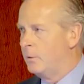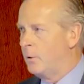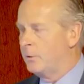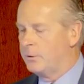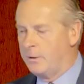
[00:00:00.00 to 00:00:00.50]

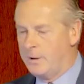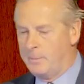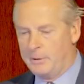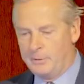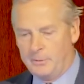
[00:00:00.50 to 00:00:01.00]
cause. So
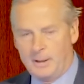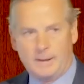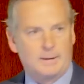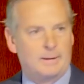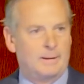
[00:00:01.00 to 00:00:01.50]
happy to do
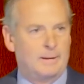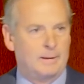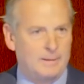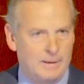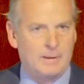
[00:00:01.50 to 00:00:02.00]

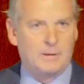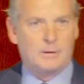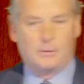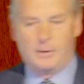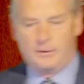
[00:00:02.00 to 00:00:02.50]
that.
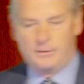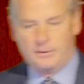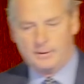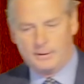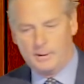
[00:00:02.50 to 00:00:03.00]
It's
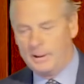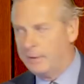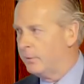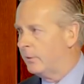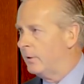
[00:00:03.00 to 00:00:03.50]
a great
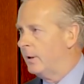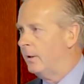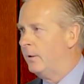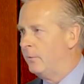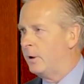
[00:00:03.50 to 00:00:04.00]
effort
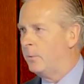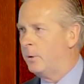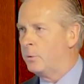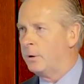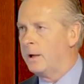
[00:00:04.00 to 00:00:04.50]
and very
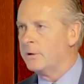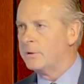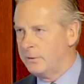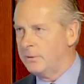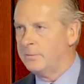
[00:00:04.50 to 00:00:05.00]
well
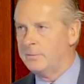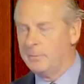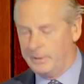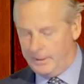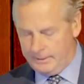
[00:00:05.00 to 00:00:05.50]
organized. So
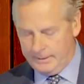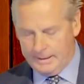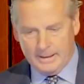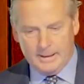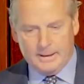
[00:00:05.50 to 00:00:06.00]
well done.
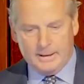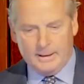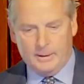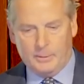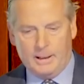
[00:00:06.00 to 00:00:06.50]

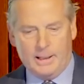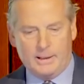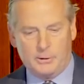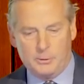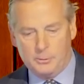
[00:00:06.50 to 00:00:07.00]
What I'd
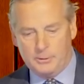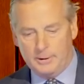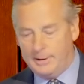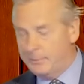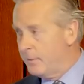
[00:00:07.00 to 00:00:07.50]
like to
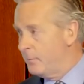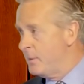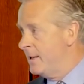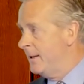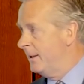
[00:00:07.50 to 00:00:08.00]
do, they've given
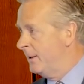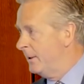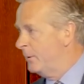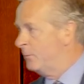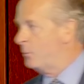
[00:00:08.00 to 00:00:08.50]
me
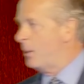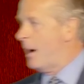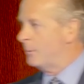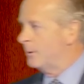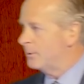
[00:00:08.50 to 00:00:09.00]
a full
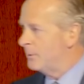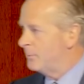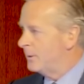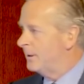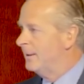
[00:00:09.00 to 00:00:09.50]
hour, so
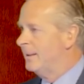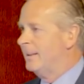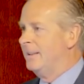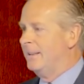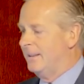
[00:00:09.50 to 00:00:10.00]
I'm very
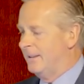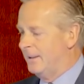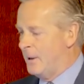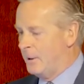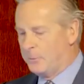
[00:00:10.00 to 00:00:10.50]

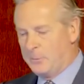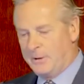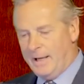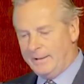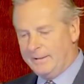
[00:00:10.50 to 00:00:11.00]
honored
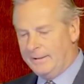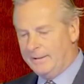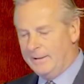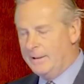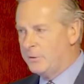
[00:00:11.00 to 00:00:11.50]
with that,
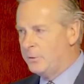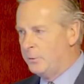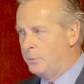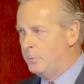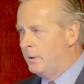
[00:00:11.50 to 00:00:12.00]
is
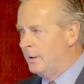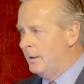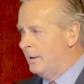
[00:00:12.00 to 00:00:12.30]
to